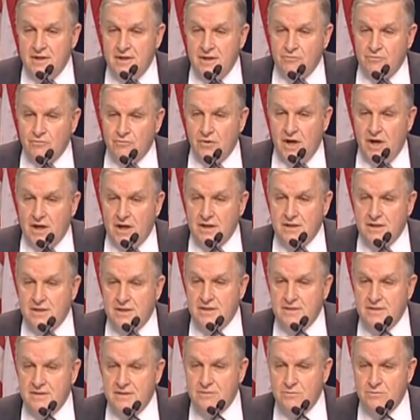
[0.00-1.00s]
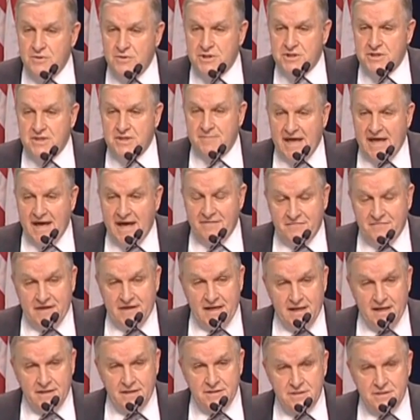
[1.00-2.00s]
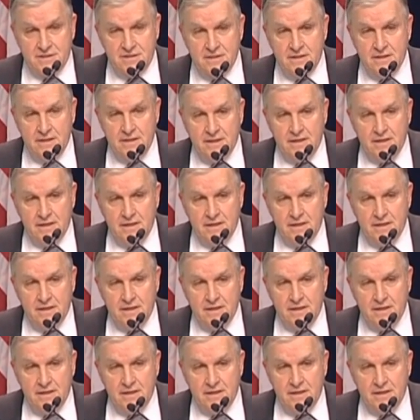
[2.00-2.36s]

rug with some Afghans,